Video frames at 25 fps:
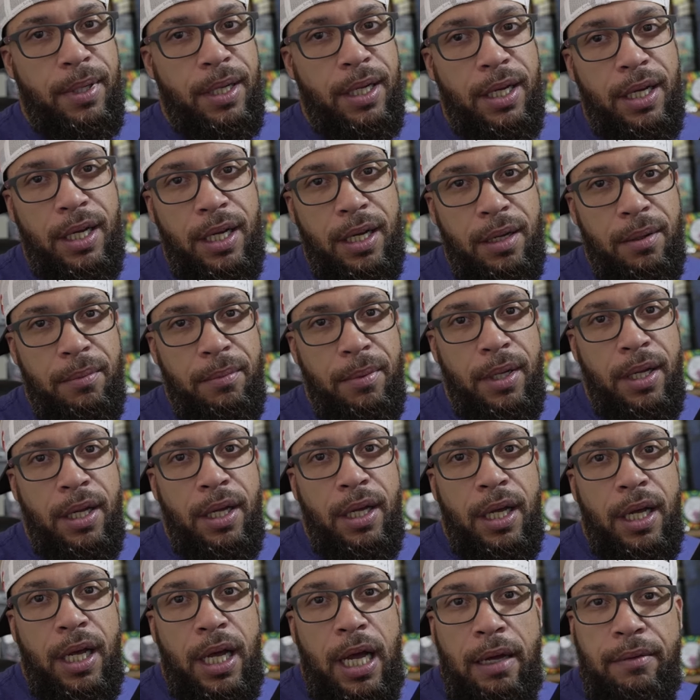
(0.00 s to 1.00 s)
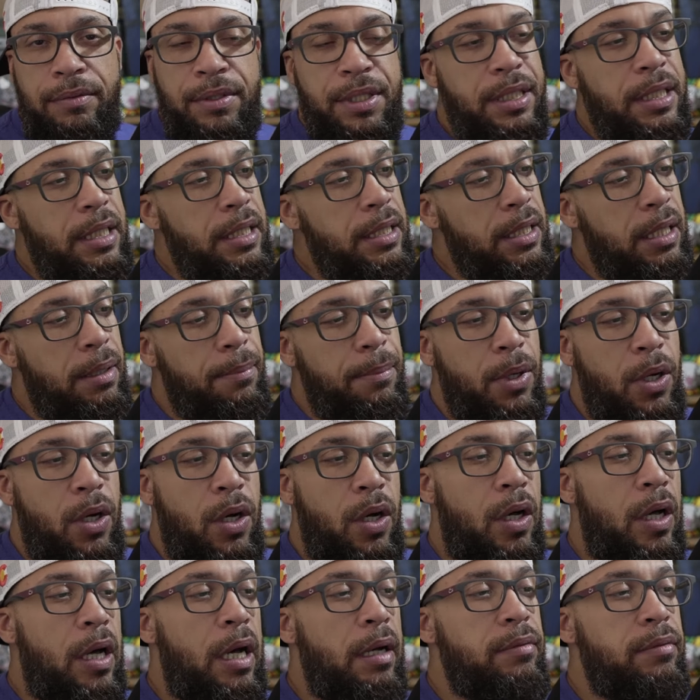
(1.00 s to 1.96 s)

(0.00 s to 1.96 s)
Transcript: I've seen them all.